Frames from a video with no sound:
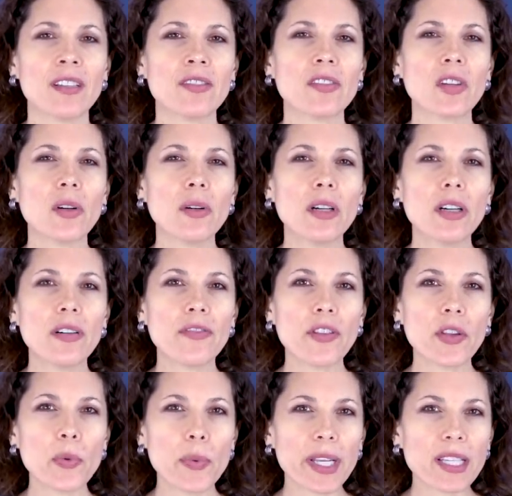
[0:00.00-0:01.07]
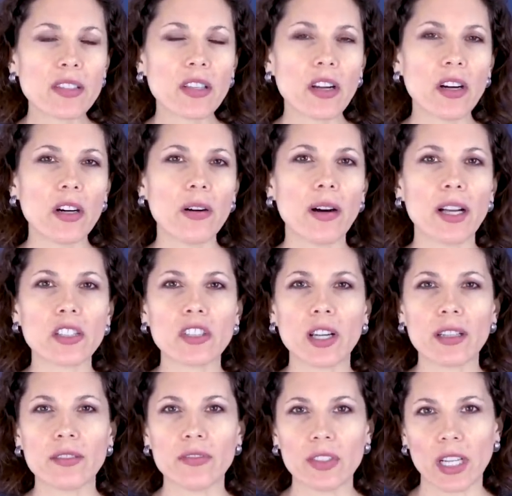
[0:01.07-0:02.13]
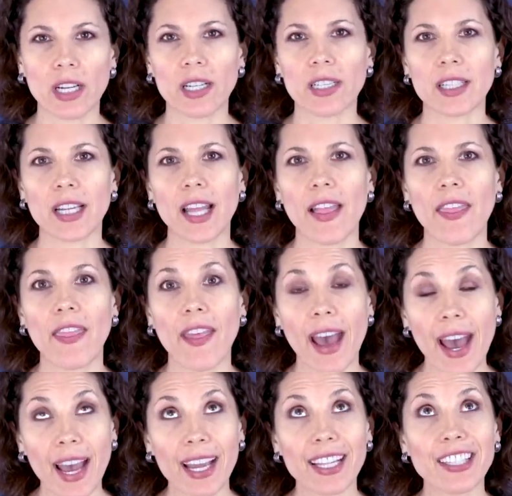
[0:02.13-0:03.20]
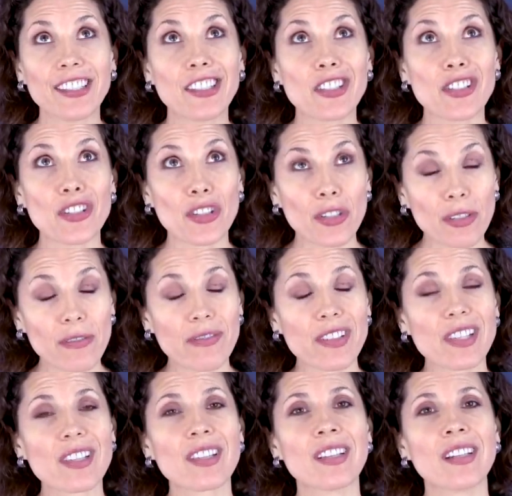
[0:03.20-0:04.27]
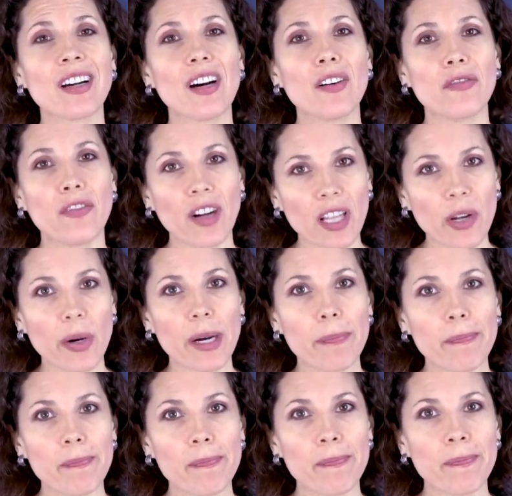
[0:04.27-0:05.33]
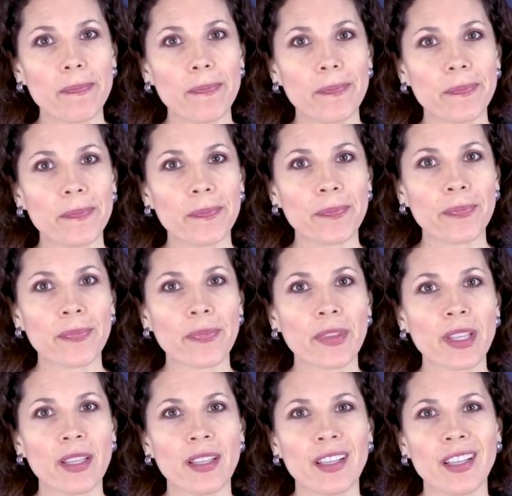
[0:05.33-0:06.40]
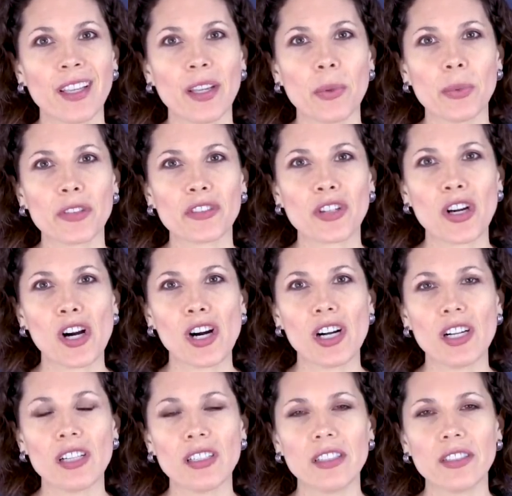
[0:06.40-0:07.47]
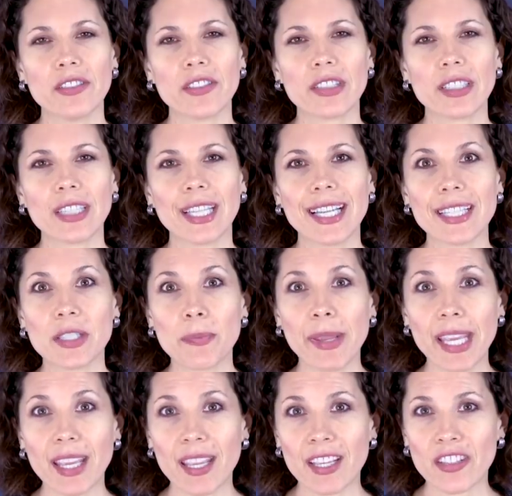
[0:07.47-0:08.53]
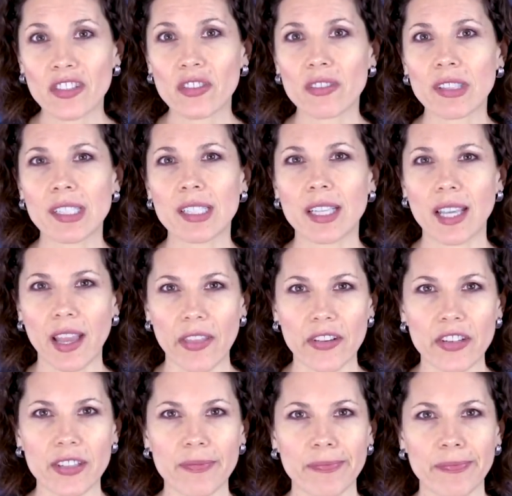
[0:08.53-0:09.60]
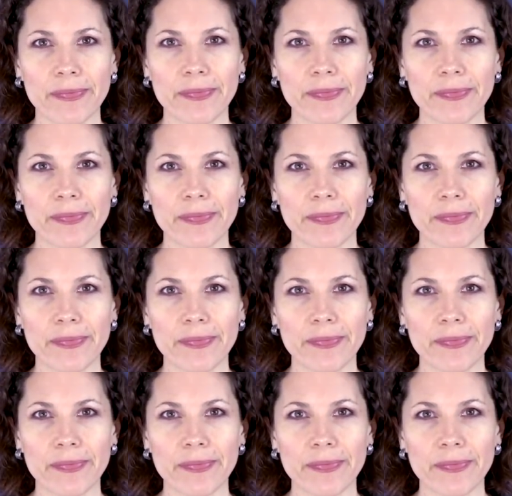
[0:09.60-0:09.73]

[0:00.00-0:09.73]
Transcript: So, a few weeks ago, I shot a vlog that deserves a follow up. It was called Let's Make History Together.